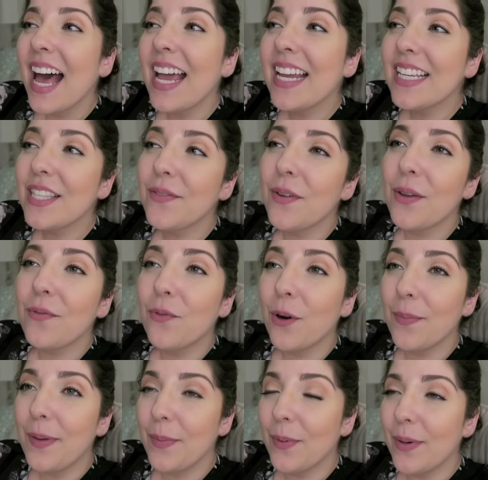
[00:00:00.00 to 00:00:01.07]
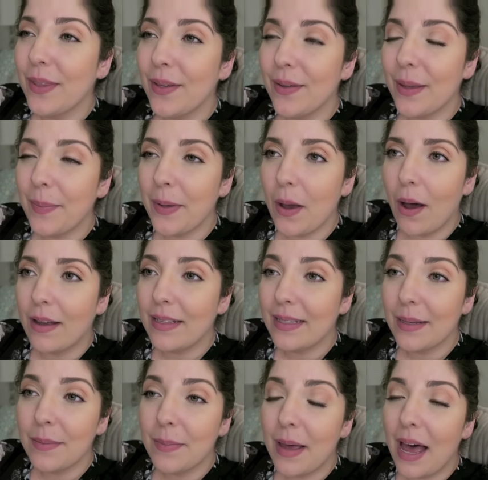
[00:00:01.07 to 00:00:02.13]
I guess if you had four people with you, that'd be
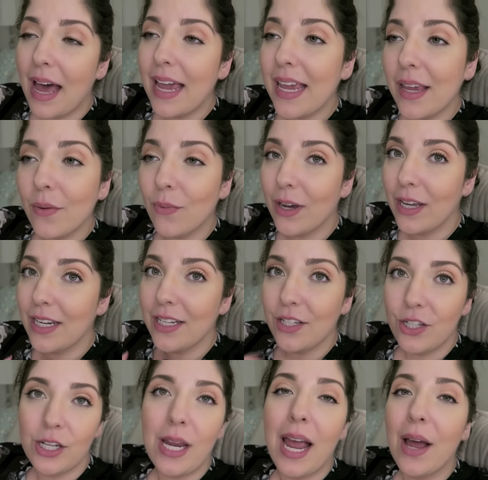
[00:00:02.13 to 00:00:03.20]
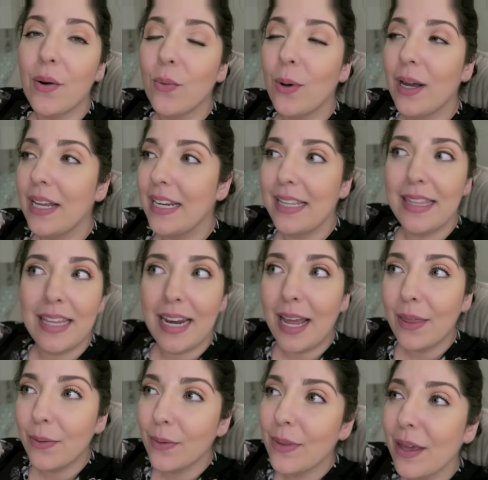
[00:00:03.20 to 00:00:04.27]
awesome, but I ate one and she had one, and then
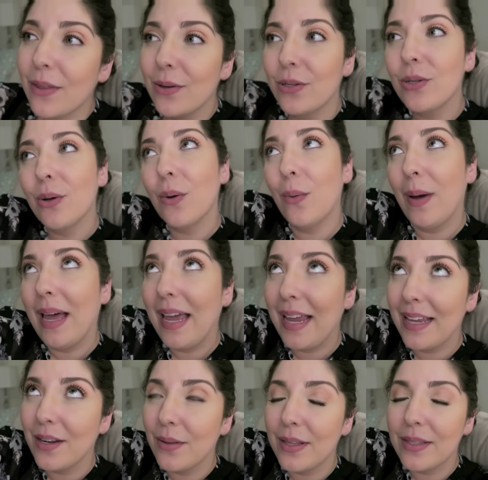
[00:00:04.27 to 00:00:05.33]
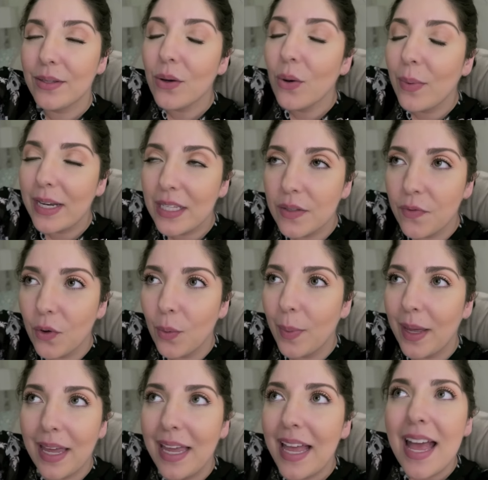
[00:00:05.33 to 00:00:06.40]
I threw the other two away. I know that's so wasteful,
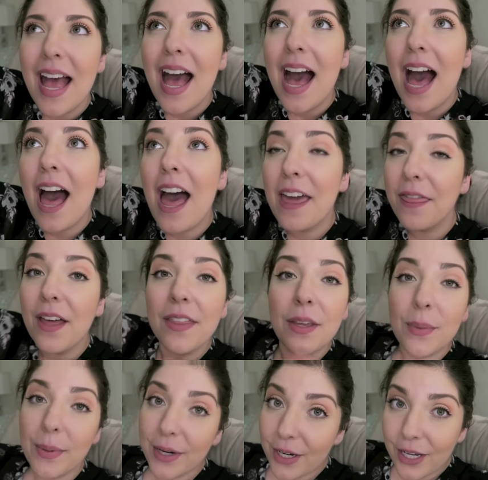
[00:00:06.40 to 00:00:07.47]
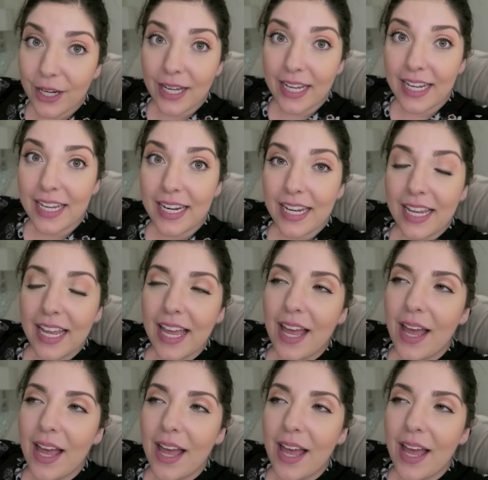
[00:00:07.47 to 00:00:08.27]
but I thought they were good,